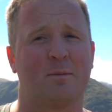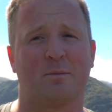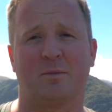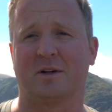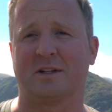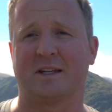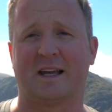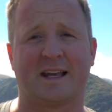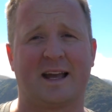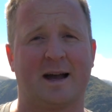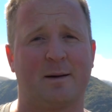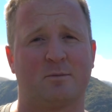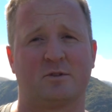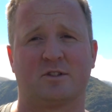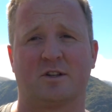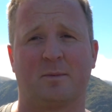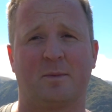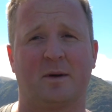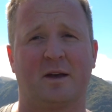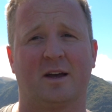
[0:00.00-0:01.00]
bring your
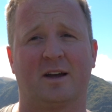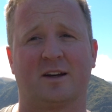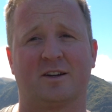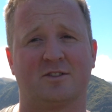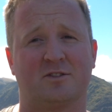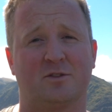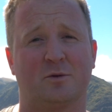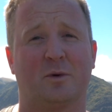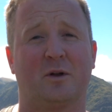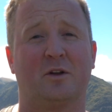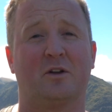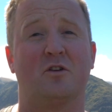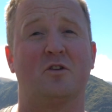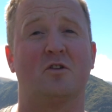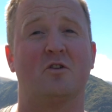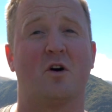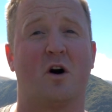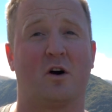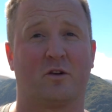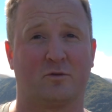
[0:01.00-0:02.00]
cameras up here because you will
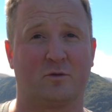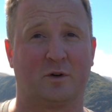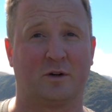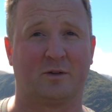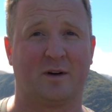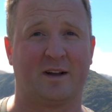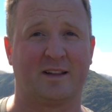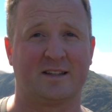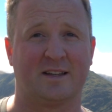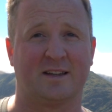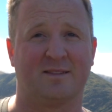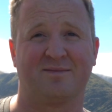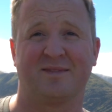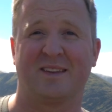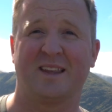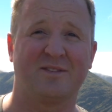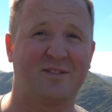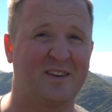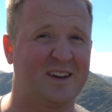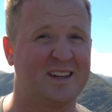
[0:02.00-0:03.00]
not regret it.
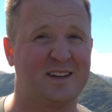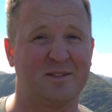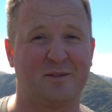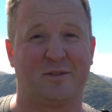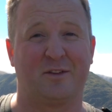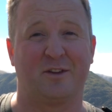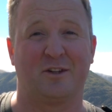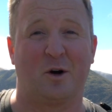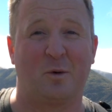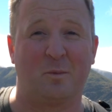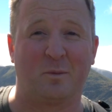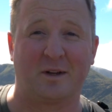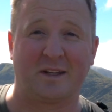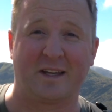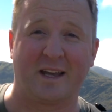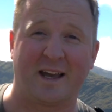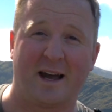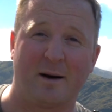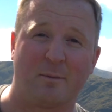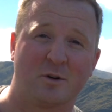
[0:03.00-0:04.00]
In fact, even if you don't
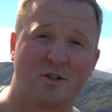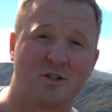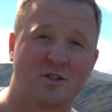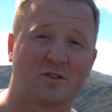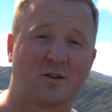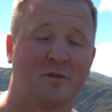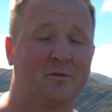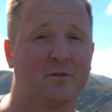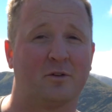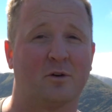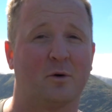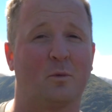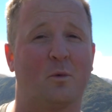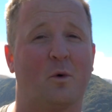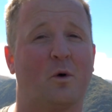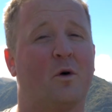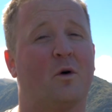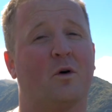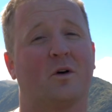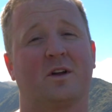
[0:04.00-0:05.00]
bring your camera, just come for a
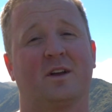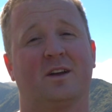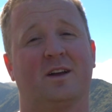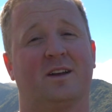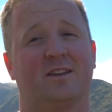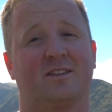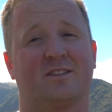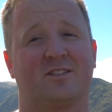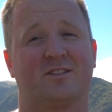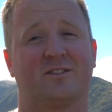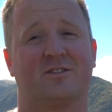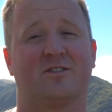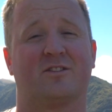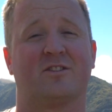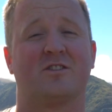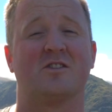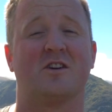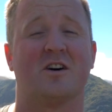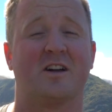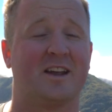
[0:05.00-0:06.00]
walk. It's
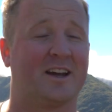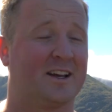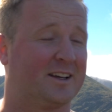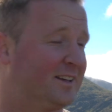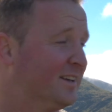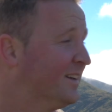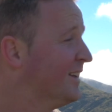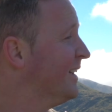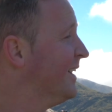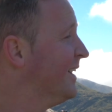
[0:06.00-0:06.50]
stunning.